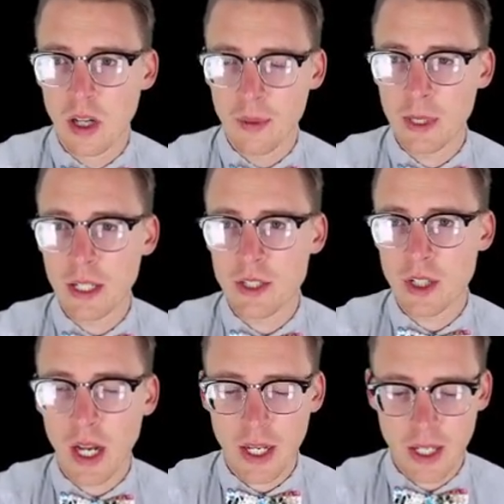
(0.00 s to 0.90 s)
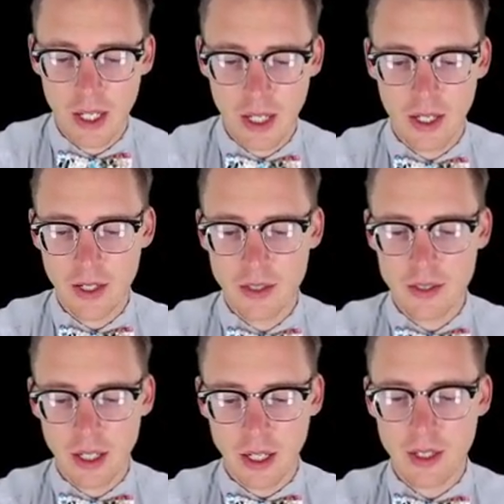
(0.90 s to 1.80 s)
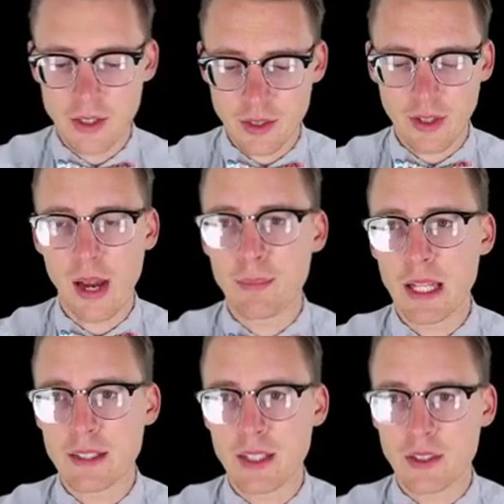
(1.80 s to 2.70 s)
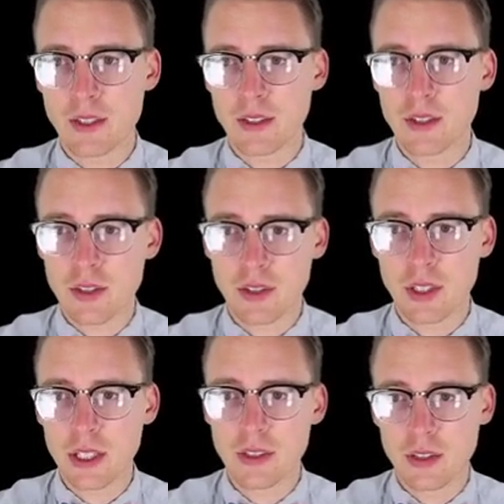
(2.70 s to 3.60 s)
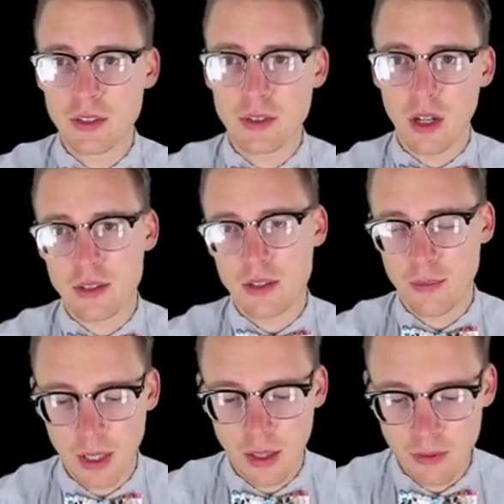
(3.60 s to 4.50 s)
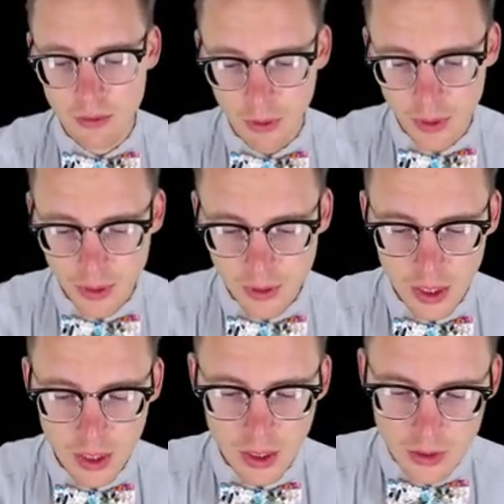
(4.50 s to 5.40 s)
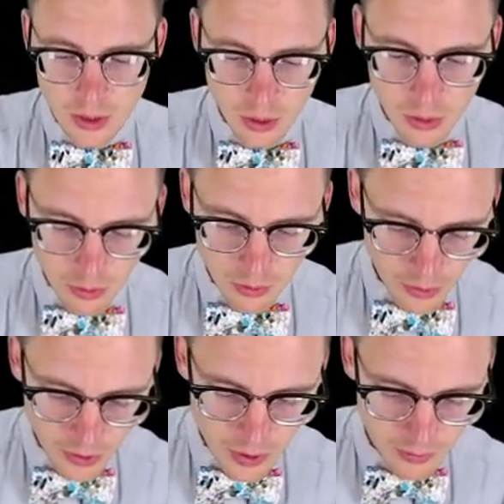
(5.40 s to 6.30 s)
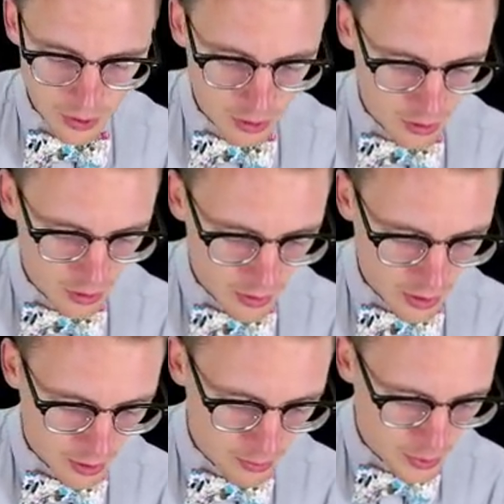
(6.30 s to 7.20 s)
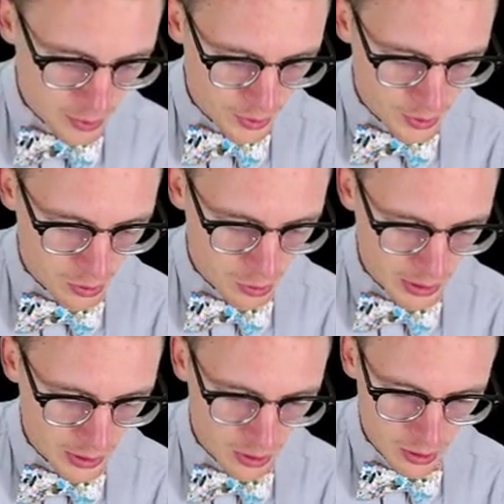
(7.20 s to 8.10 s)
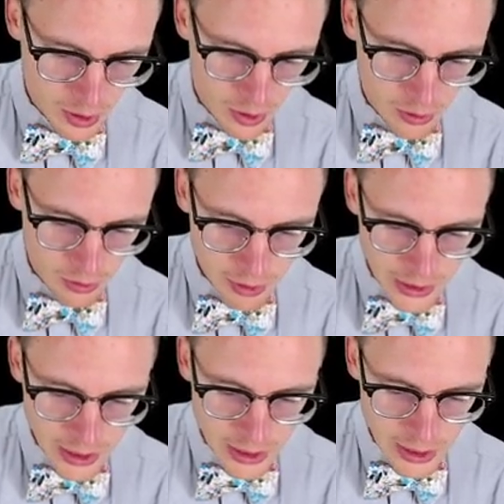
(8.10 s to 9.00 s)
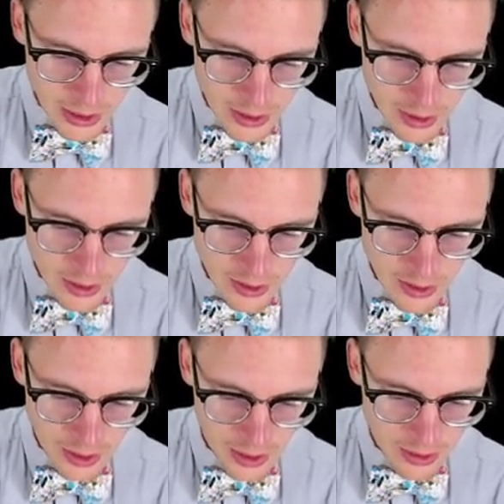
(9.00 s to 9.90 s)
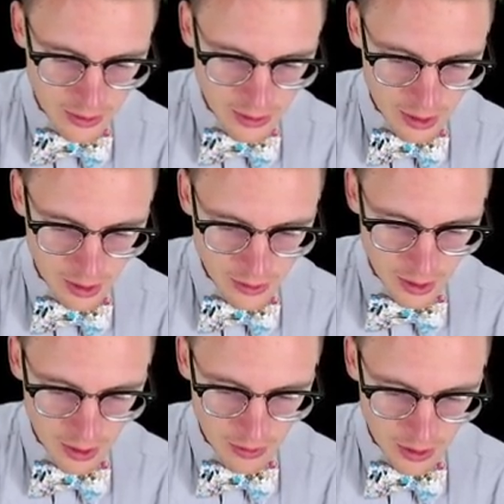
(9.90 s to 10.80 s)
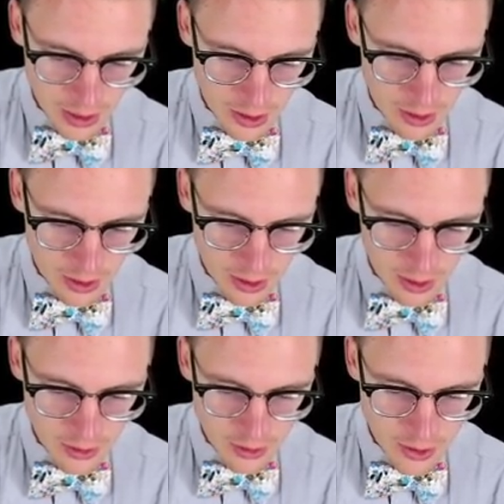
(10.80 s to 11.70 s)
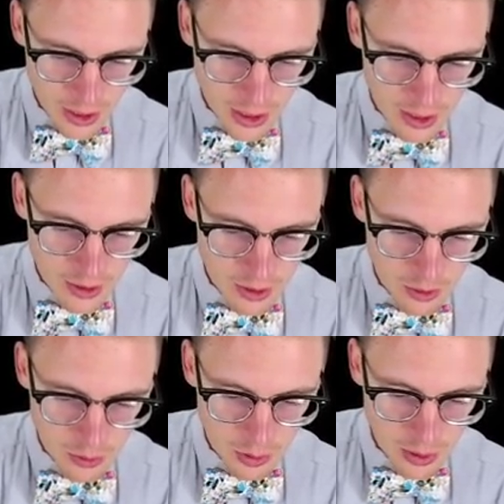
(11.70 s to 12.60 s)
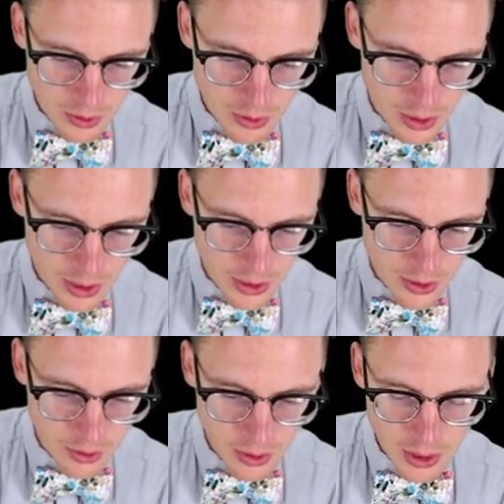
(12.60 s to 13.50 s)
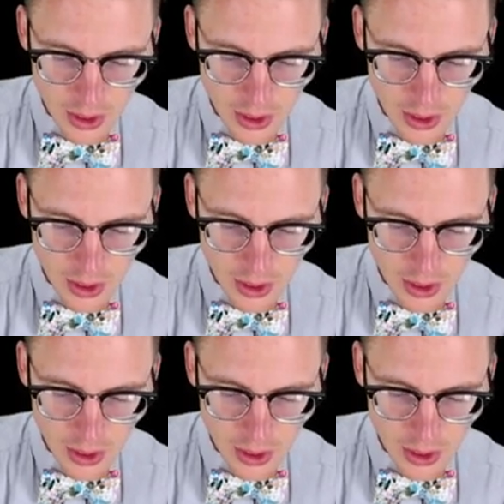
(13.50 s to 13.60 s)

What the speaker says: I'm going to try and I just grabbed that section of the screen to draw something out for you. So first of all, the computer will read each of these lines and it'll say, okay, I understand what you're trying to do.